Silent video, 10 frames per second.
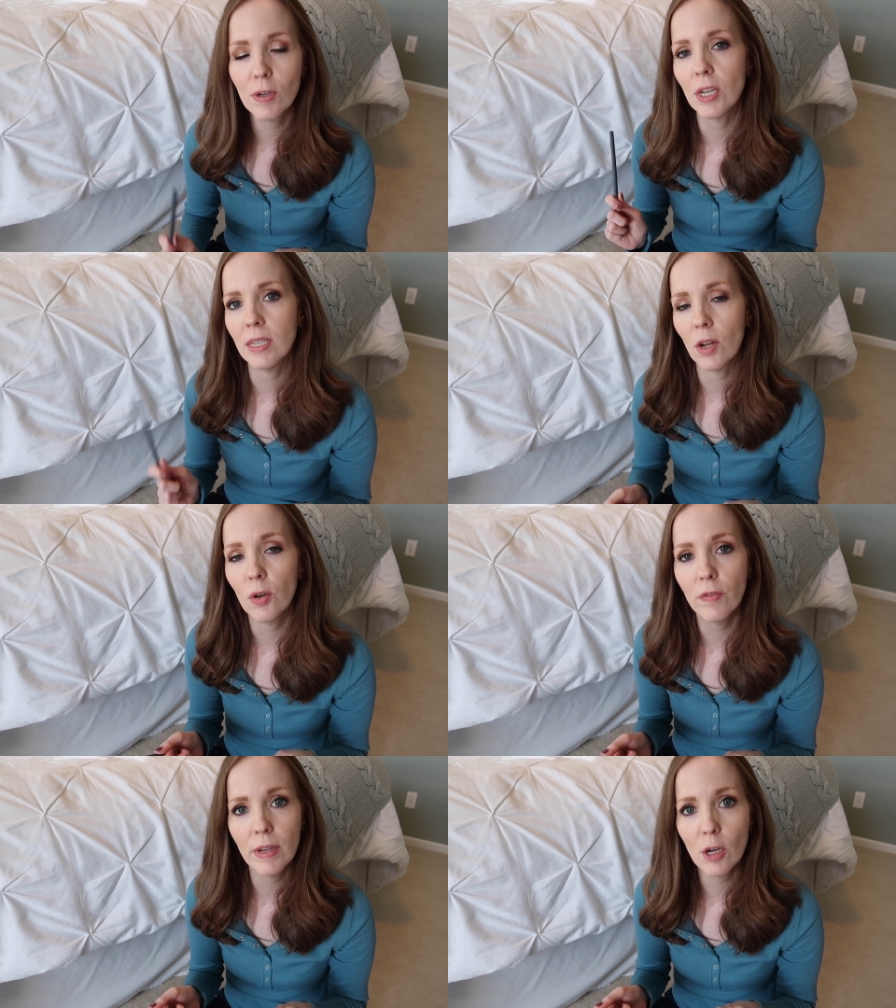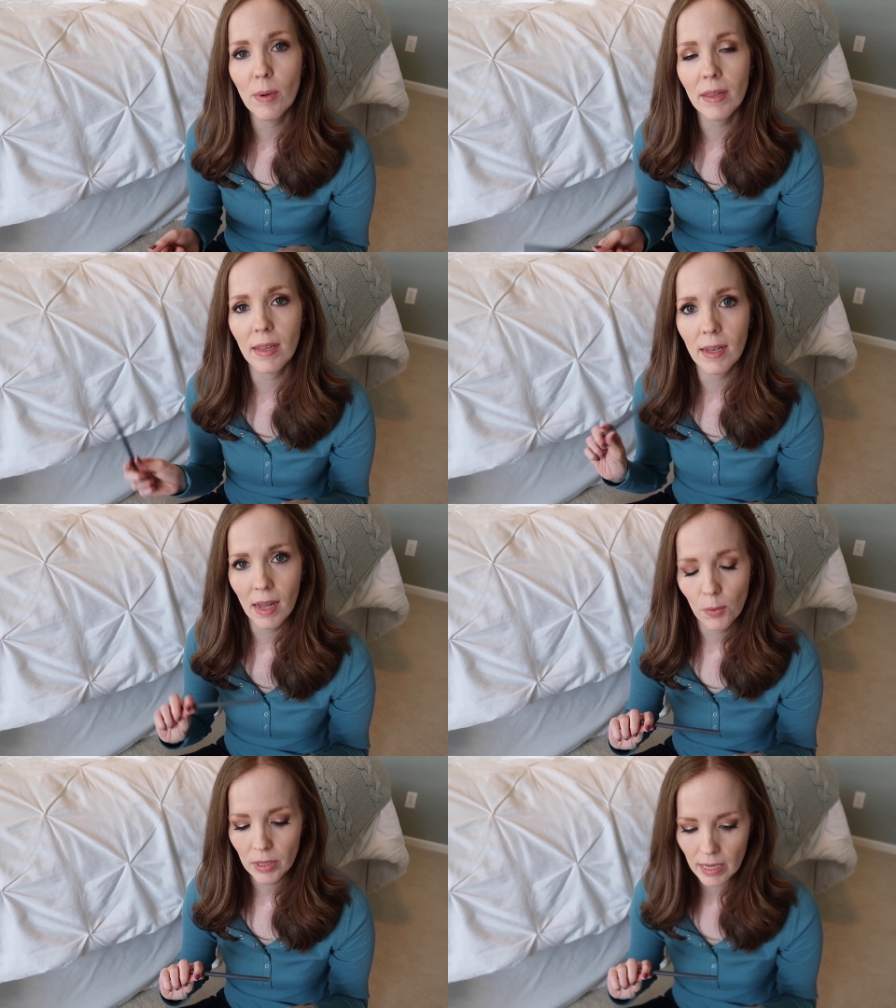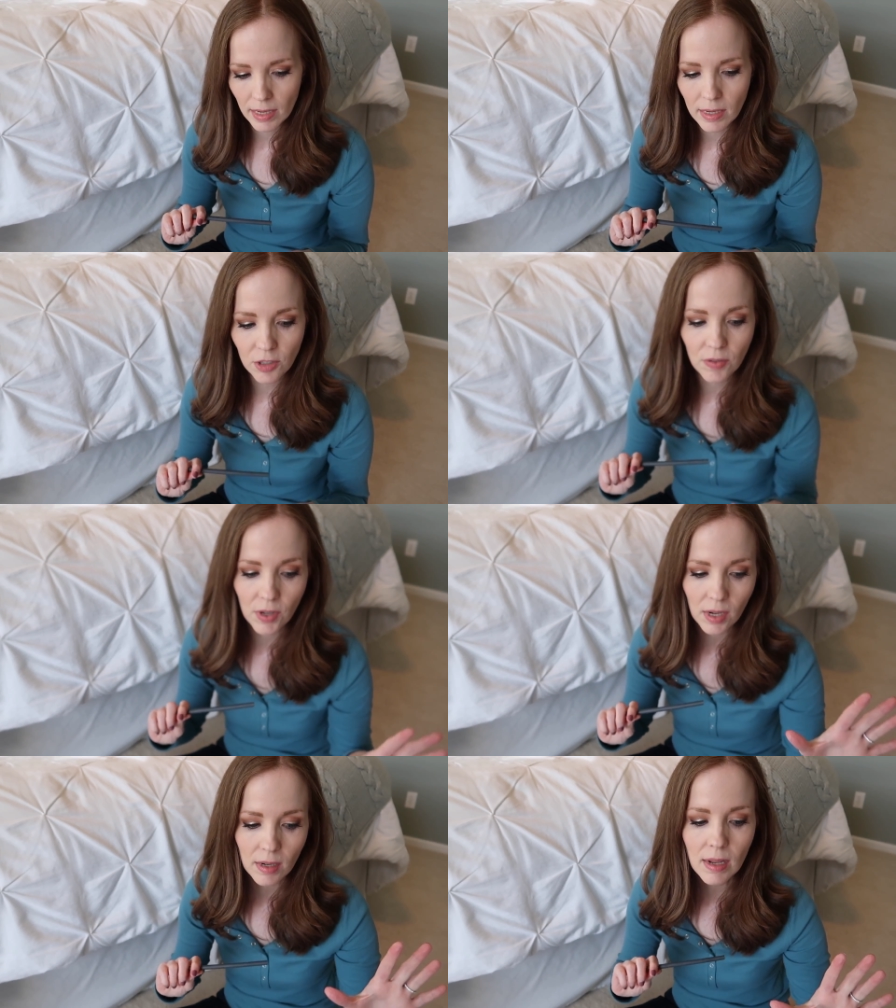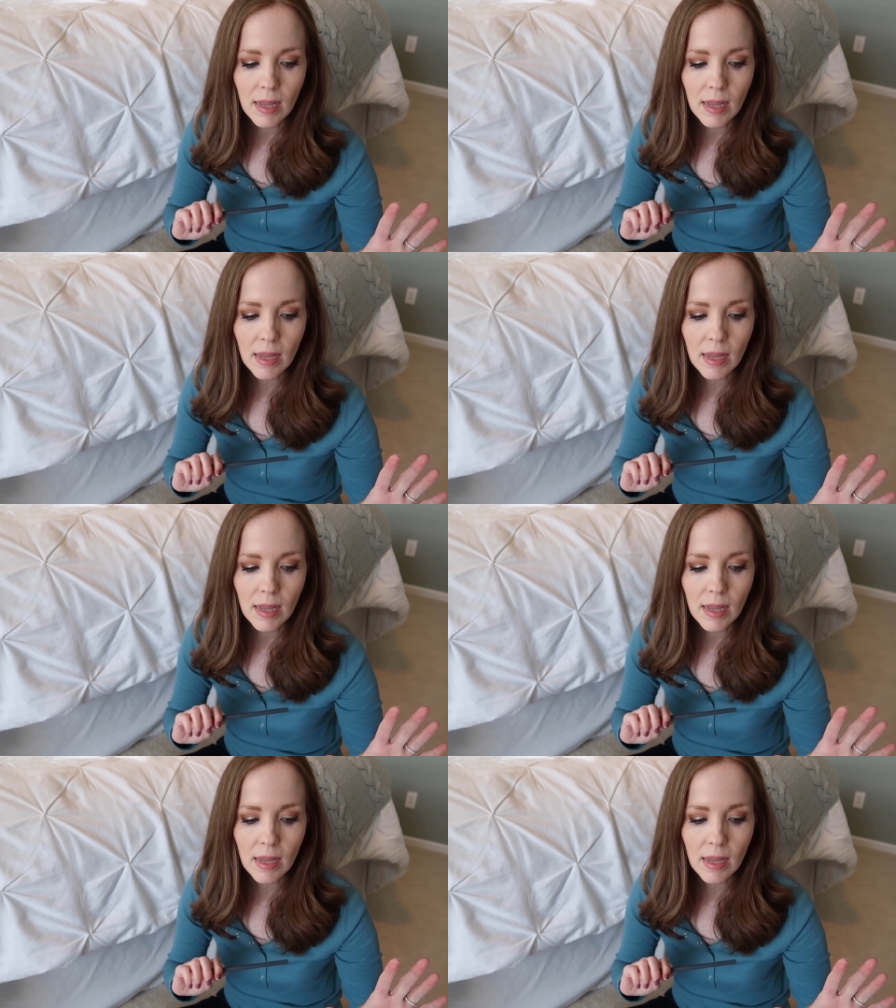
which I did a whole video about that. I will link it. So I've got